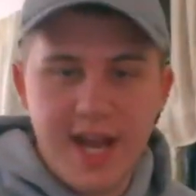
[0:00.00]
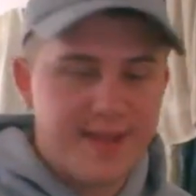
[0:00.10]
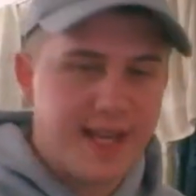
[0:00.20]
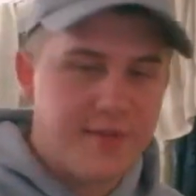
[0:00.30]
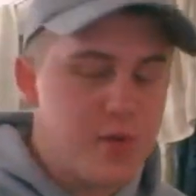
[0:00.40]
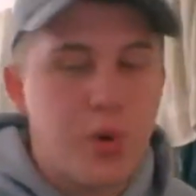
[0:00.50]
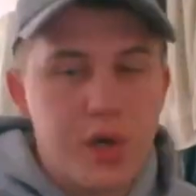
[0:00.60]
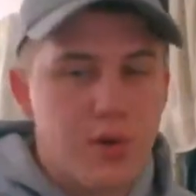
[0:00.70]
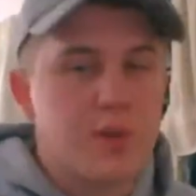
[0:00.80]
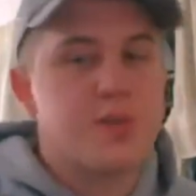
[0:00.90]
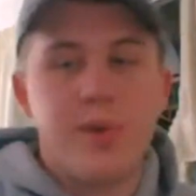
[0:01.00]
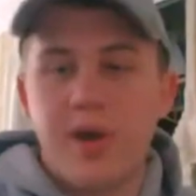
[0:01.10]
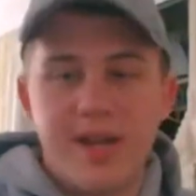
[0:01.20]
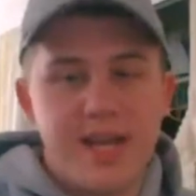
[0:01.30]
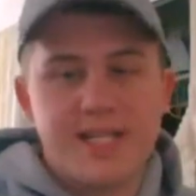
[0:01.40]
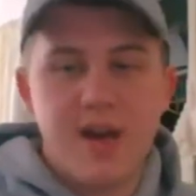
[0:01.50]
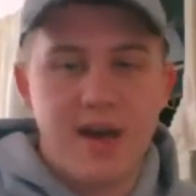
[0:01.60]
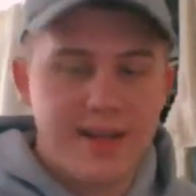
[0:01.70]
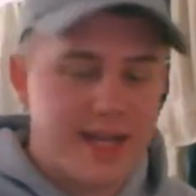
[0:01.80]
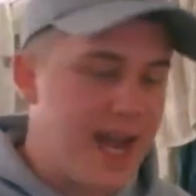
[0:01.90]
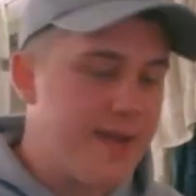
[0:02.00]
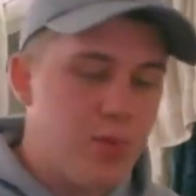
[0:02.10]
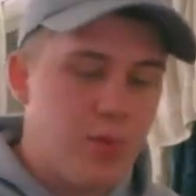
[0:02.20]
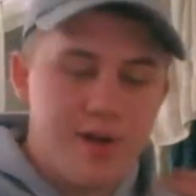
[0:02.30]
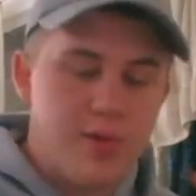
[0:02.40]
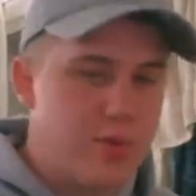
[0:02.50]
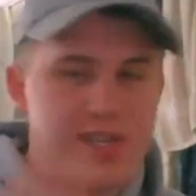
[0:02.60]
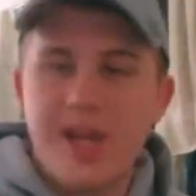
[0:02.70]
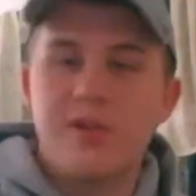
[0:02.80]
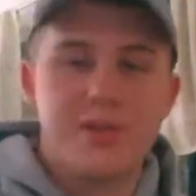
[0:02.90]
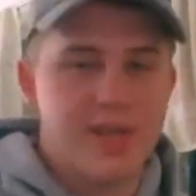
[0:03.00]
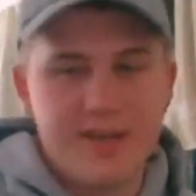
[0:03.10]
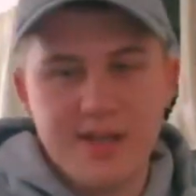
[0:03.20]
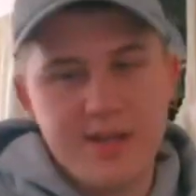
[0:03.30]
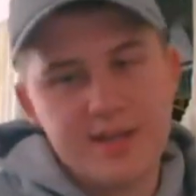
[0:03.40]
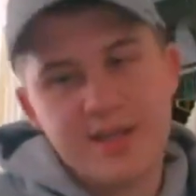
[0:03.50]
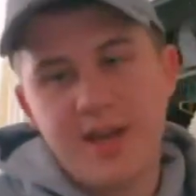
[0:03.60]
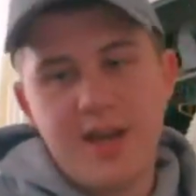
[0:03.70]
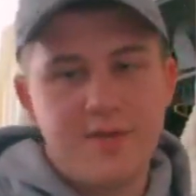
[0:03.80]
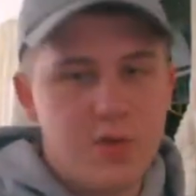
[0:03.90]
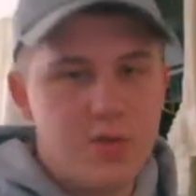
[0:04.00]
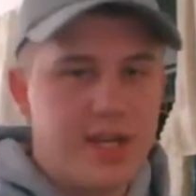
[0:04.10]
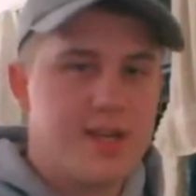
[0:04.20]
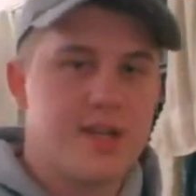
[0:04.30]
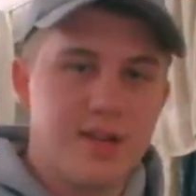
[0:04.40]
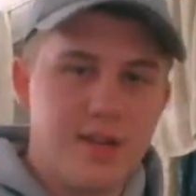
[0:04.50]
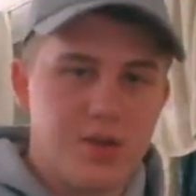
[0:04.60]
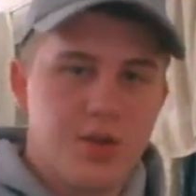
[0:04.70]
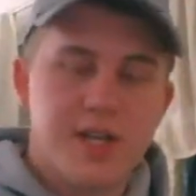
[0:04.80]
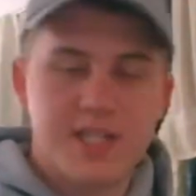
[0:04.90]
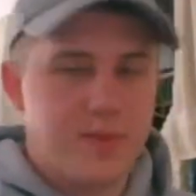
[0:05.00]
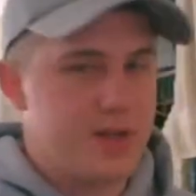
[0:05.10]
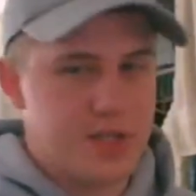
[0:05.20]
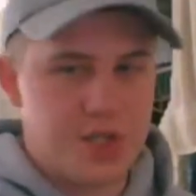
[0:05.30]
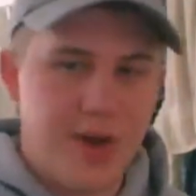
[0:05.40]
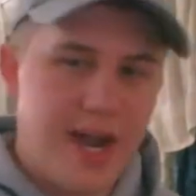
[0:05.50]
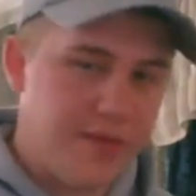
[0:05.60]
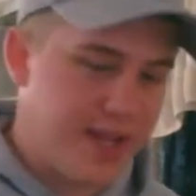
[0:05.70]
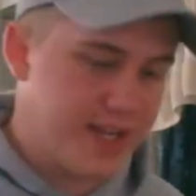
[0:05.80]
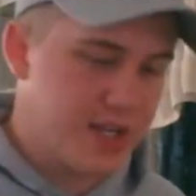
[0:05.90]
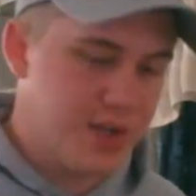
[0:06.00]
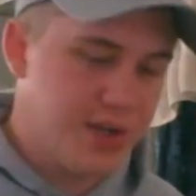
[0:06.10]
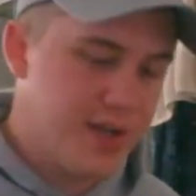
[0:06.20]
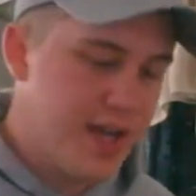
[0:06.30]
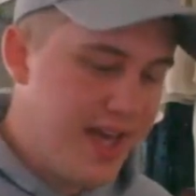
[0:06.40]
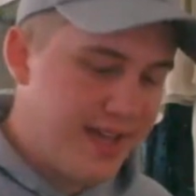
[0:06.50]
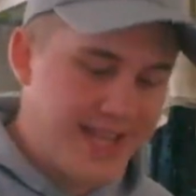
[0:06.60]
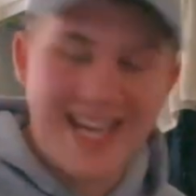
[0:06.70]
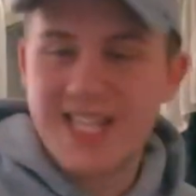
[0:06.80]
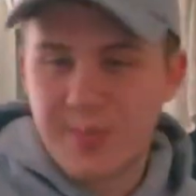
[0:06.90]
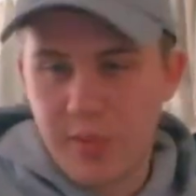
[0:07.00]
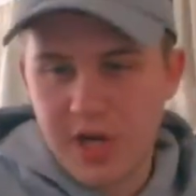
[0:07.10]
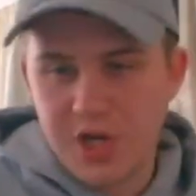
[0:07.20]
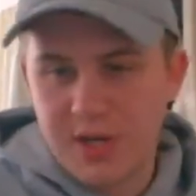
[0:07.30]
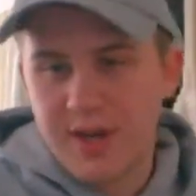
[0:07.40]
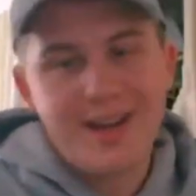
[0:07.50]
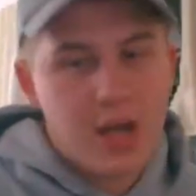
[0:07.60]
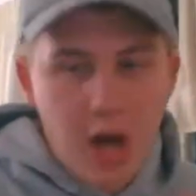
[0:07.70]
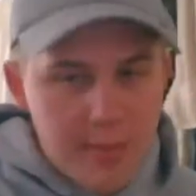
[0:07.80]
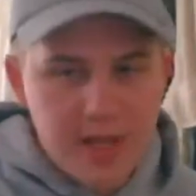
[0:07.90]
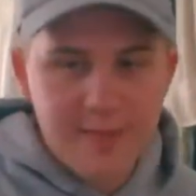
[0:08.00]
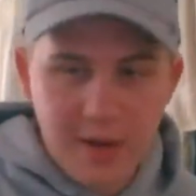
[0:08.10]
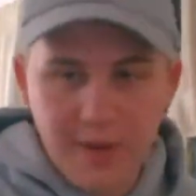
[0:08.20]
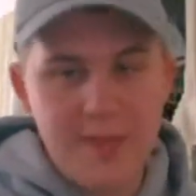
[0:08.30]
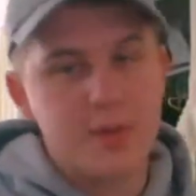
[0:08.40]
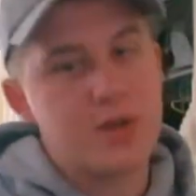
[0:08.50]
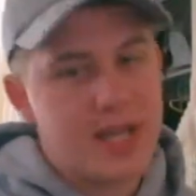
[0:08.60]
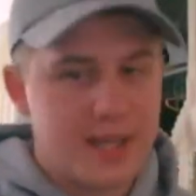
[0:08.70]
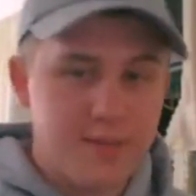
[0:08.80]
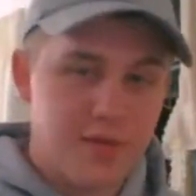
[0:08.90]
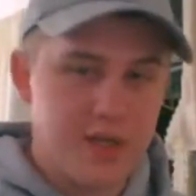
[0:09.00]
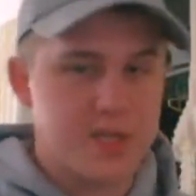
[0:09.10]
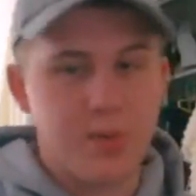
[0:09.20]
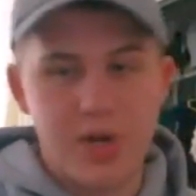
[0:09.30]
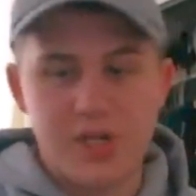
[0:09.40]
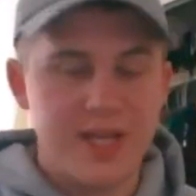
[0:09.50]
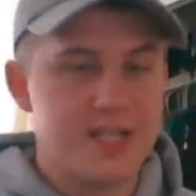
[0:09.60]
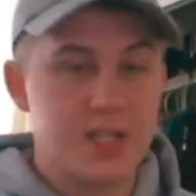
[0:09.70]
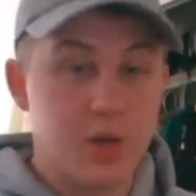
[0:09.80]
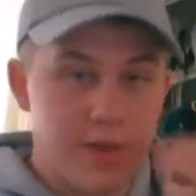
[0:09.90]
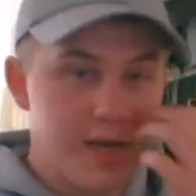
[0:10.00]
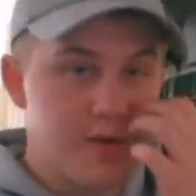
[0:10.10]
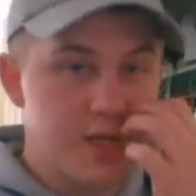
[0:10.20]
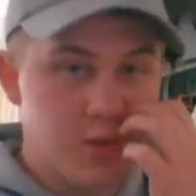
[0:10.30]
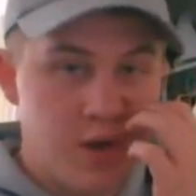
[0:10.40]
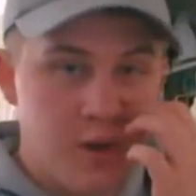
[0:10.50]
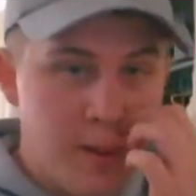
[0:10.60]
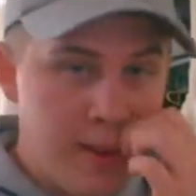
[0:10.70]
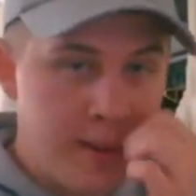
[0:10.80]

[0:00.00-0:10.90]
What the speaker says: And like if you put your own spin on it, it's not like everyone recycles ideas. If you need to look at someone else's track for like a good like inspiration, not copying them outright, but looking at them for inspiration, that is a good way to do it as well.